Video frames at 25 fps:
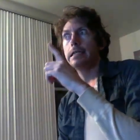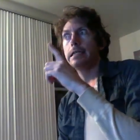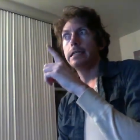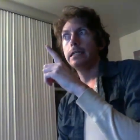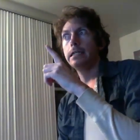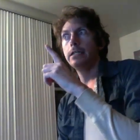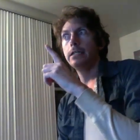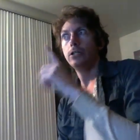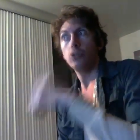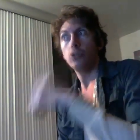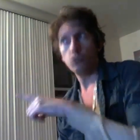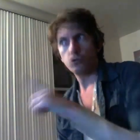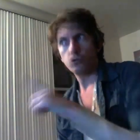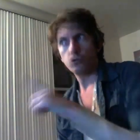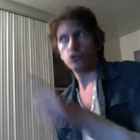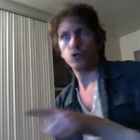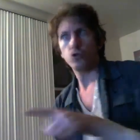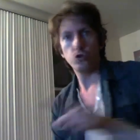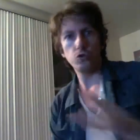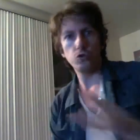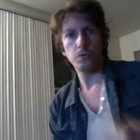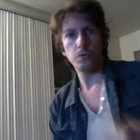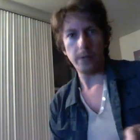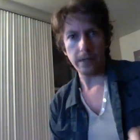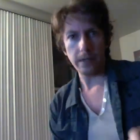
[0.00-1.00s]
used to
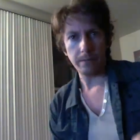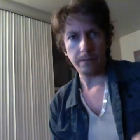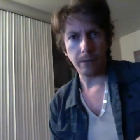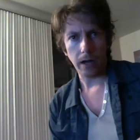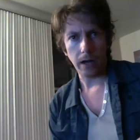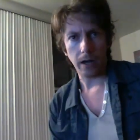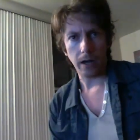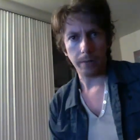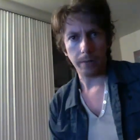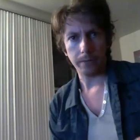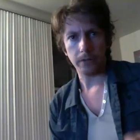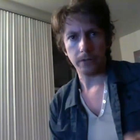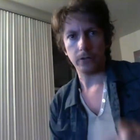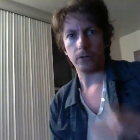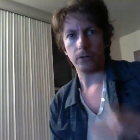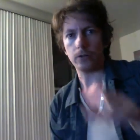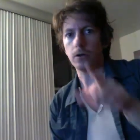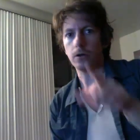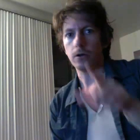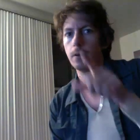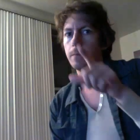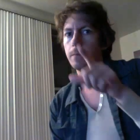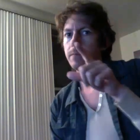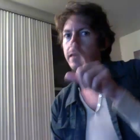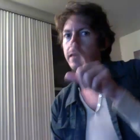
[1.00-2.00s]
be popular,
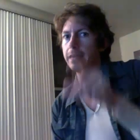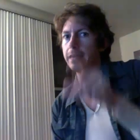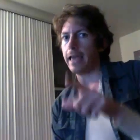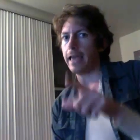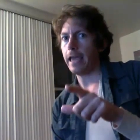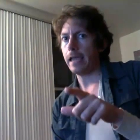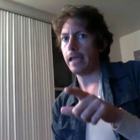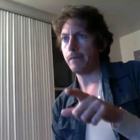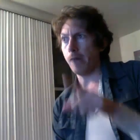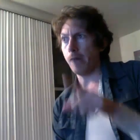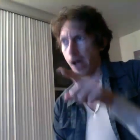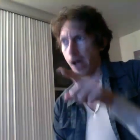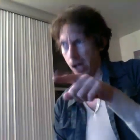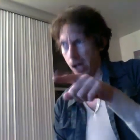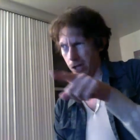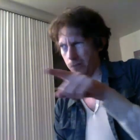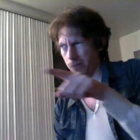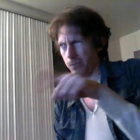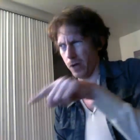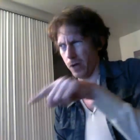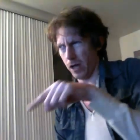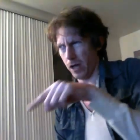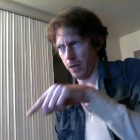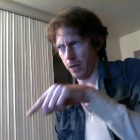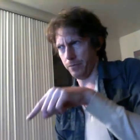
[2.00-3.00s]
became
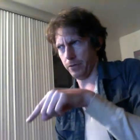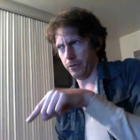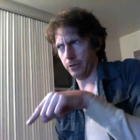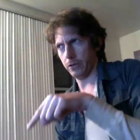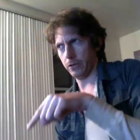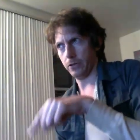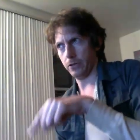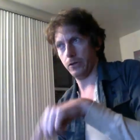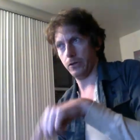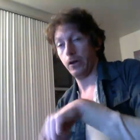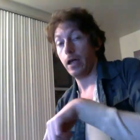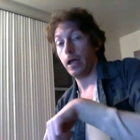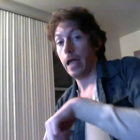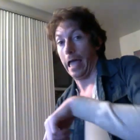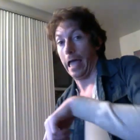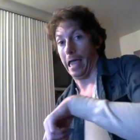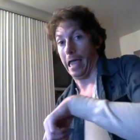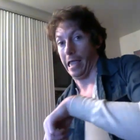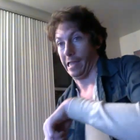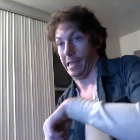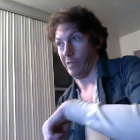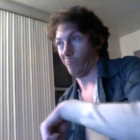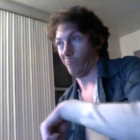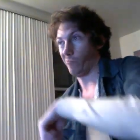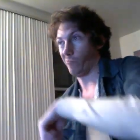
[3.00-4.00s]
unpopular,
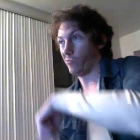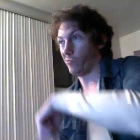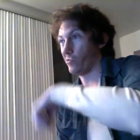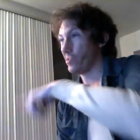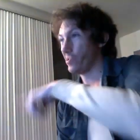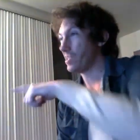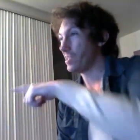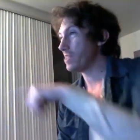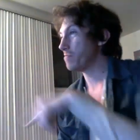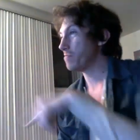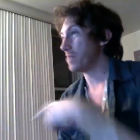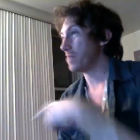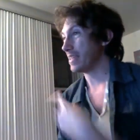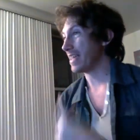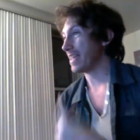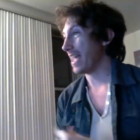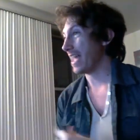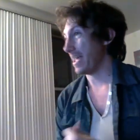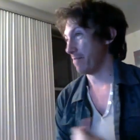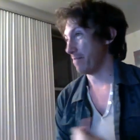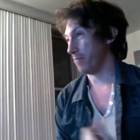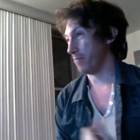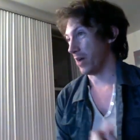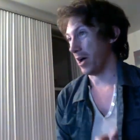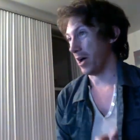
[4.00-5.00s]
and
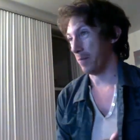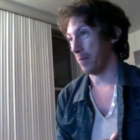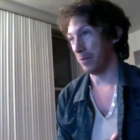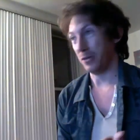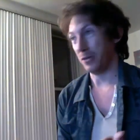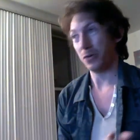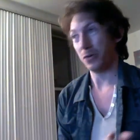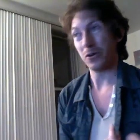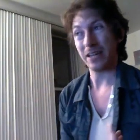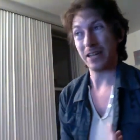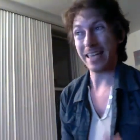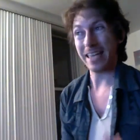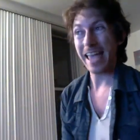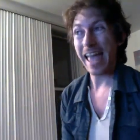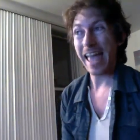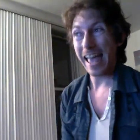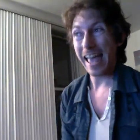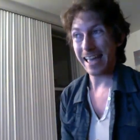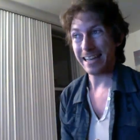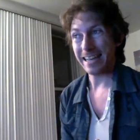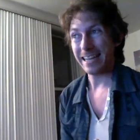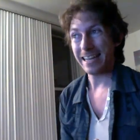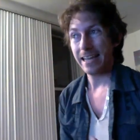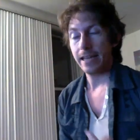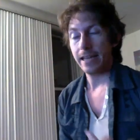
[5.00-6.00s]
became popular
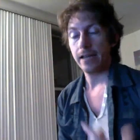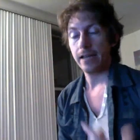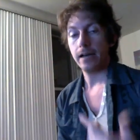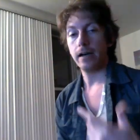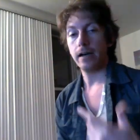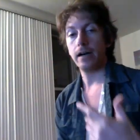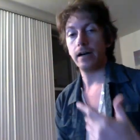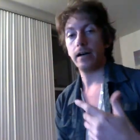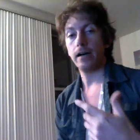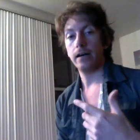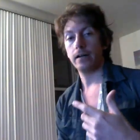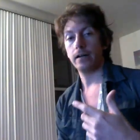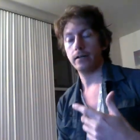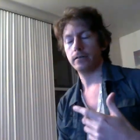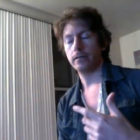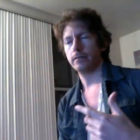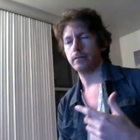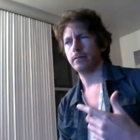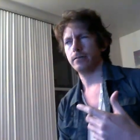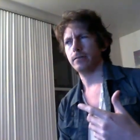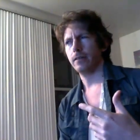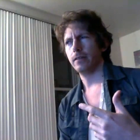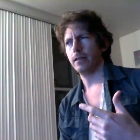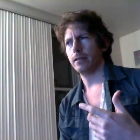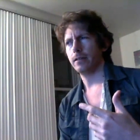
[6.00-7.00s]
again.
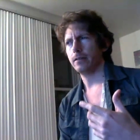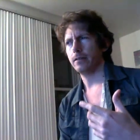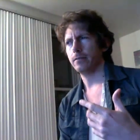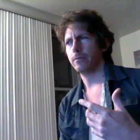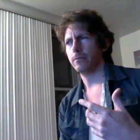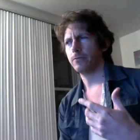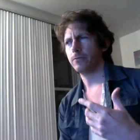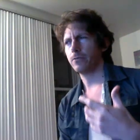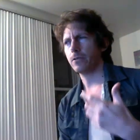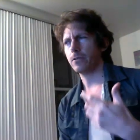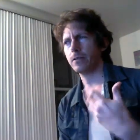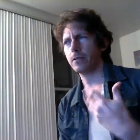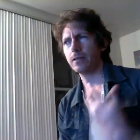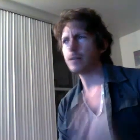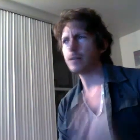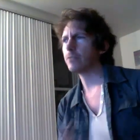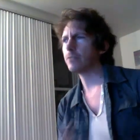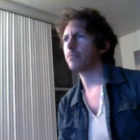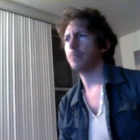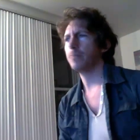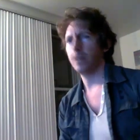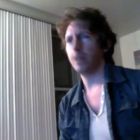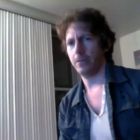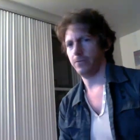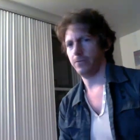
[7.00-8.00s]
And forgive
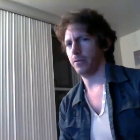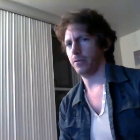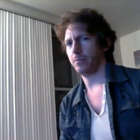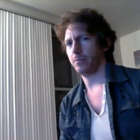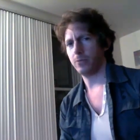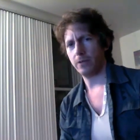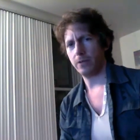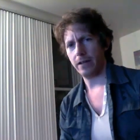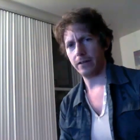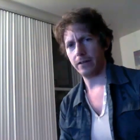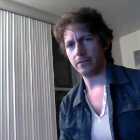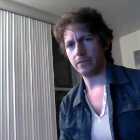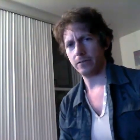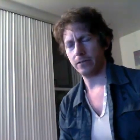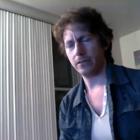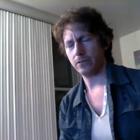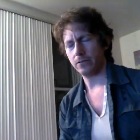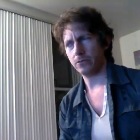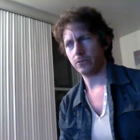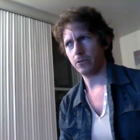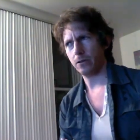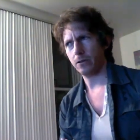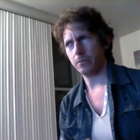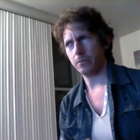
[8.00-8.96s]
me if I'm pronouncing this wrong,